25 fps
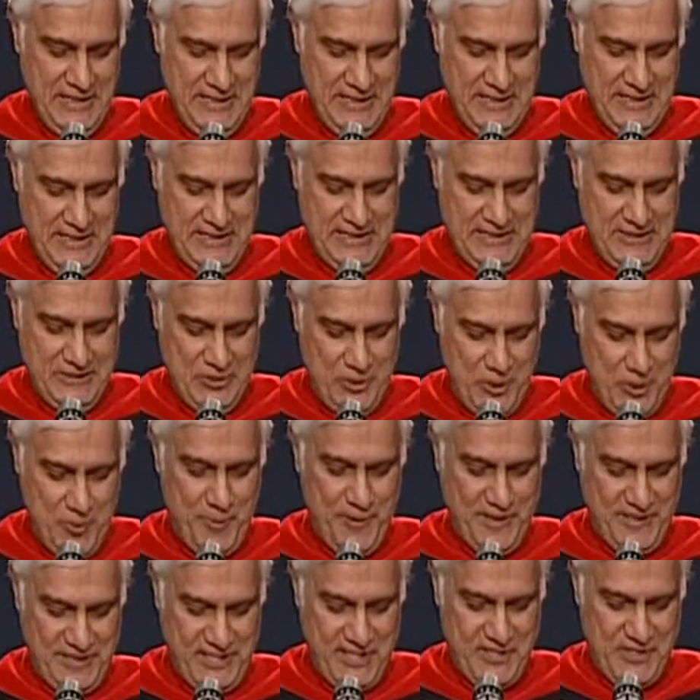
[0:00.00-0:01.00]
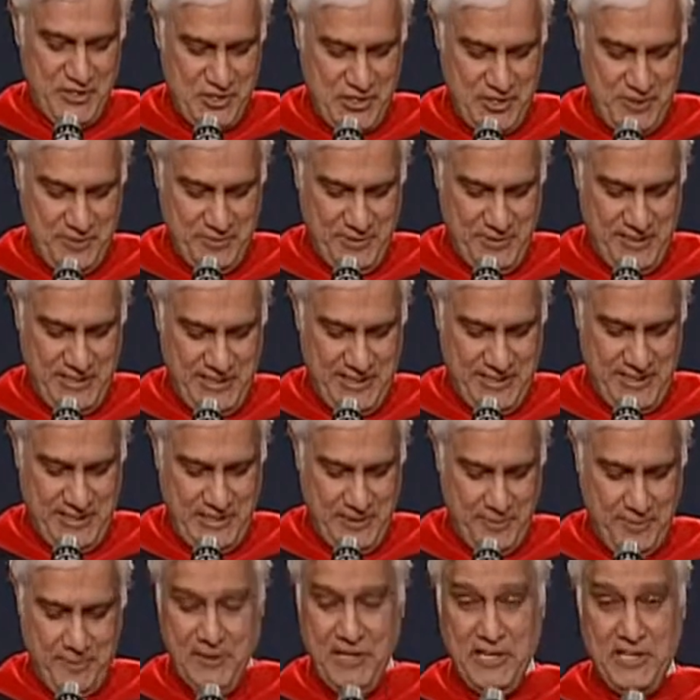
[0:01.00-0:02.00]
hoping that someday
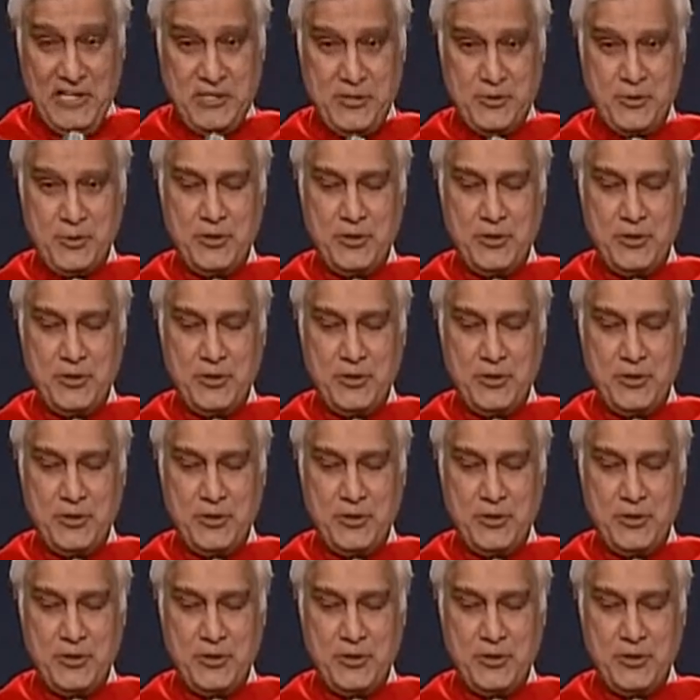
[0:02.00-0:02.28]
our paths